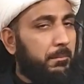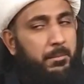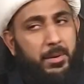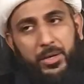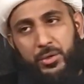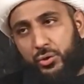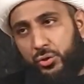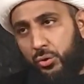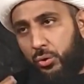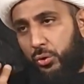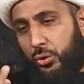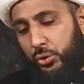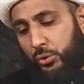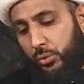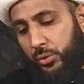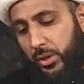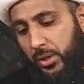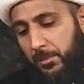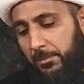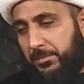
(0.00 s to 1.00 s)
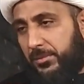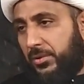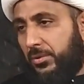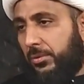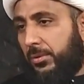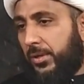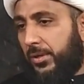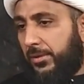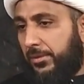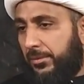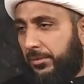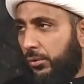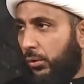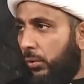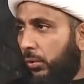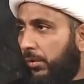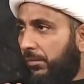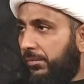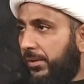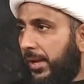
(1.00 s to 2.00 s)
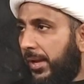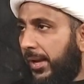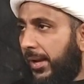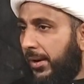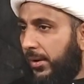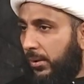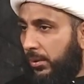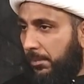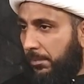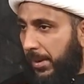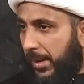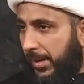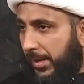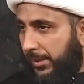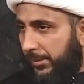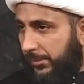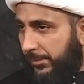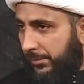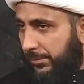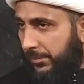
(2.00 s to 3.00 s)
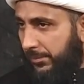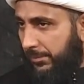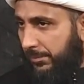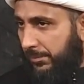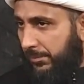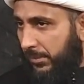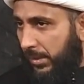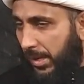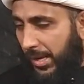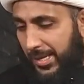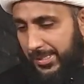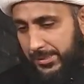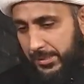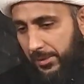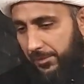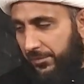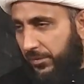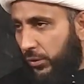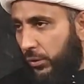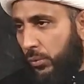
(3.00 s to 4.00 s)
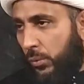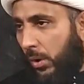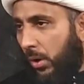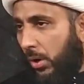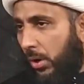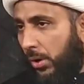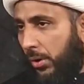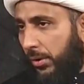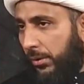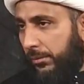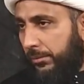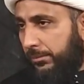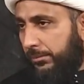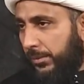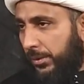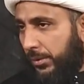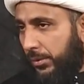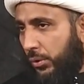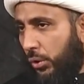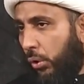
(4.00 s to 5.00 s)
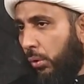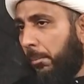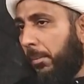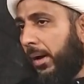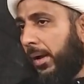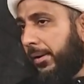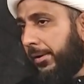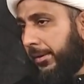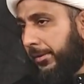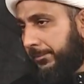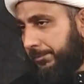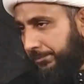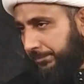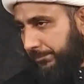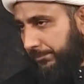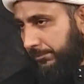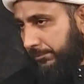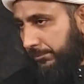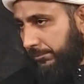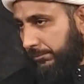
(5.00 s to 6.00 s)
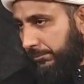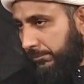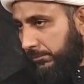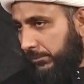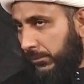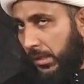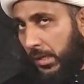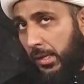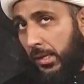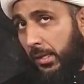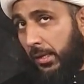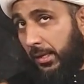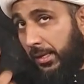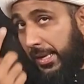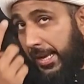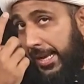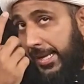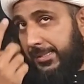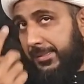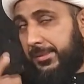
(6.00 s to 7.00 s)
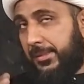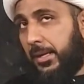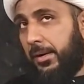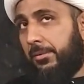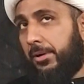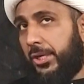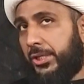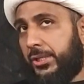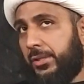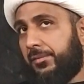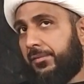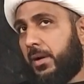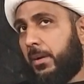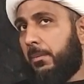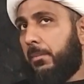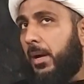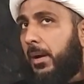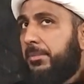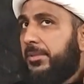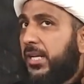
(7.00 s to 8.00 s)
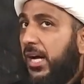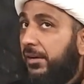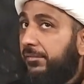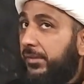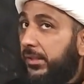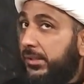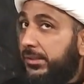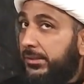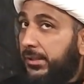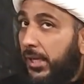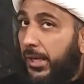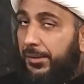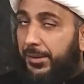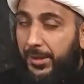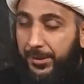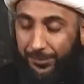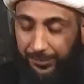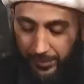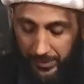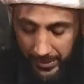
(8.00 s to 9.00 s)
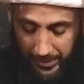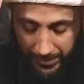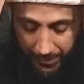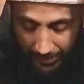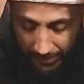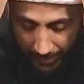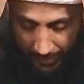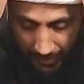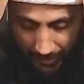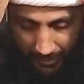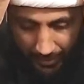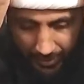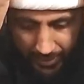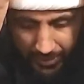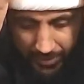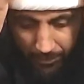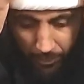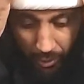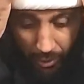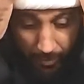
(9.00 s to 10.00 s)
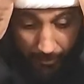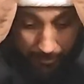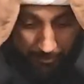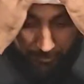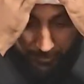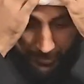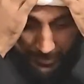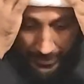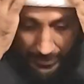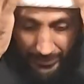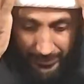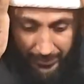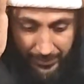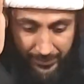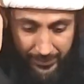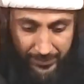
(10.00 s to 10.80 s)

Make sure you come to the door of the Ahlul Bayt as if you are nobody. Last narration from Imam Jafar Sadiq, Shk Ali Muhammad.